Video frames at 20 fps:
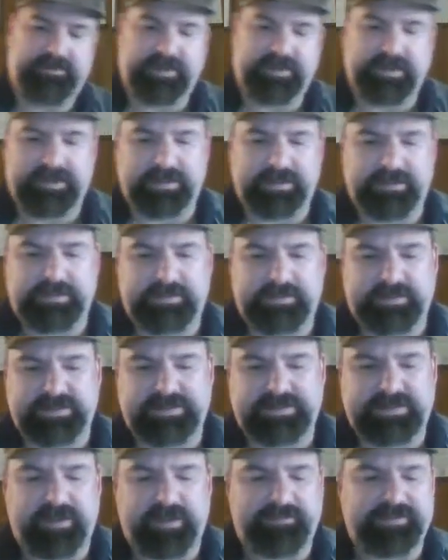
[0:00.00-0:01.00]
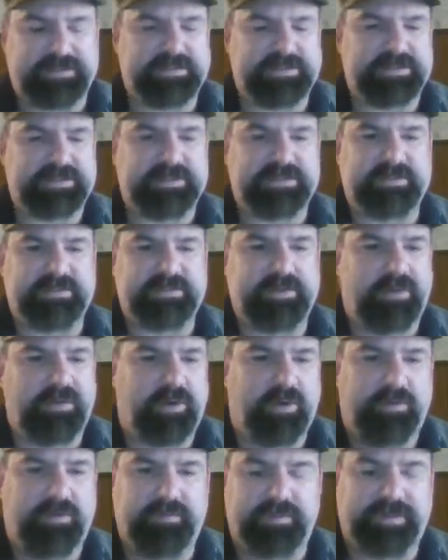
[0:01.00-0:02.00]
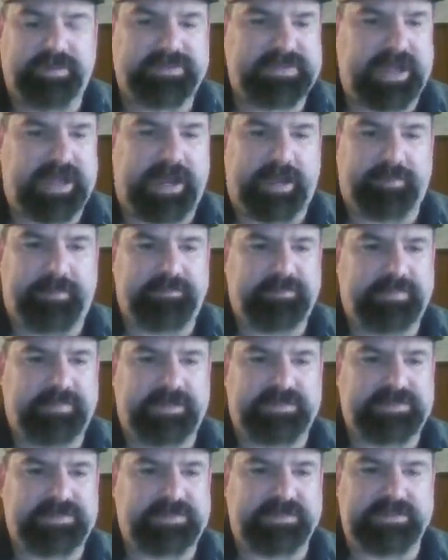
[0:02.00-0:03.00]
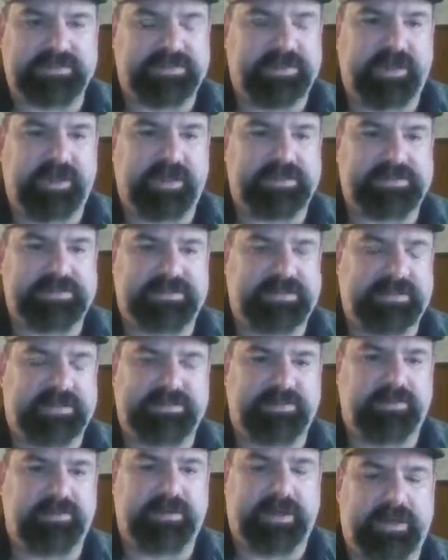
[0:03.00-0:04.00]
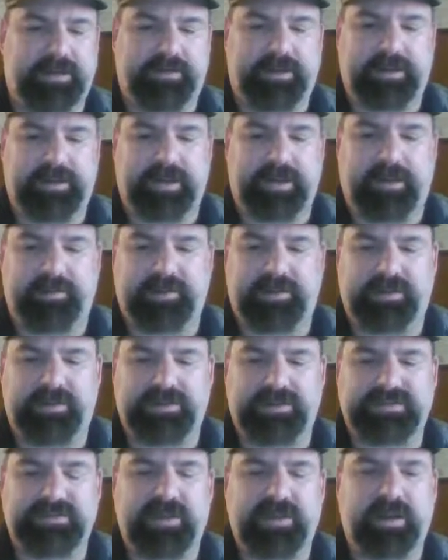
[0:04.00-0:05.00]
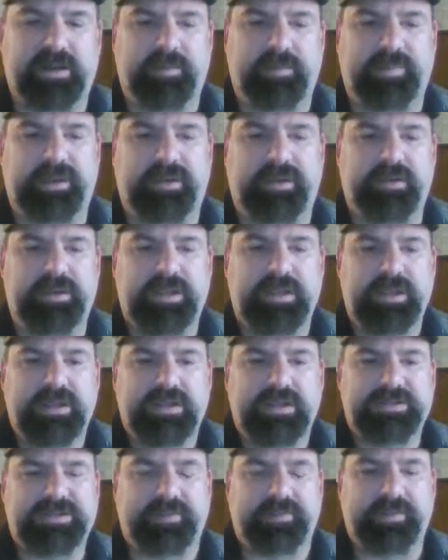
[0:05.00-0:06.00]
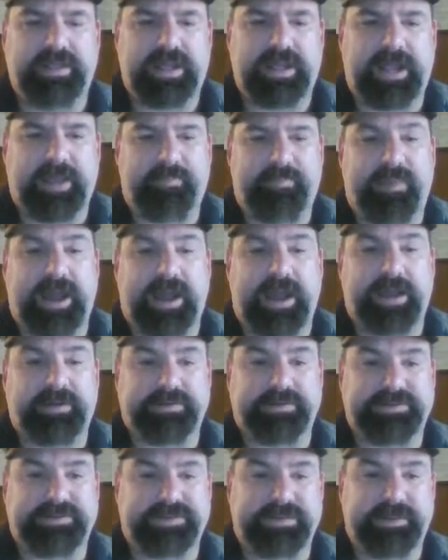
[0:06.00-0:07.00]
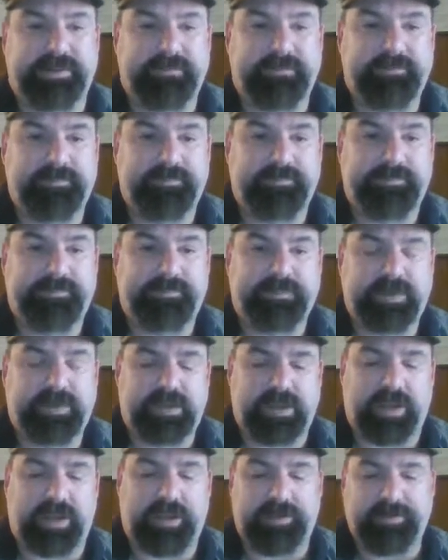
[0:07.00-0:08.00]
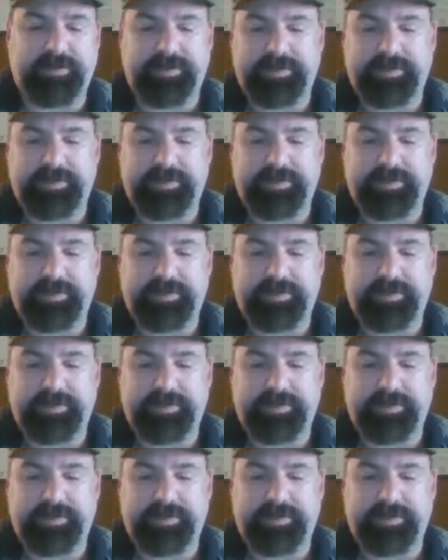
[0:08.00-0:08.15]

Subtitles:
the stuff that's just over the top, that's just nuts, that's going right now. But let's talk about some of the hypocrisy. Okay?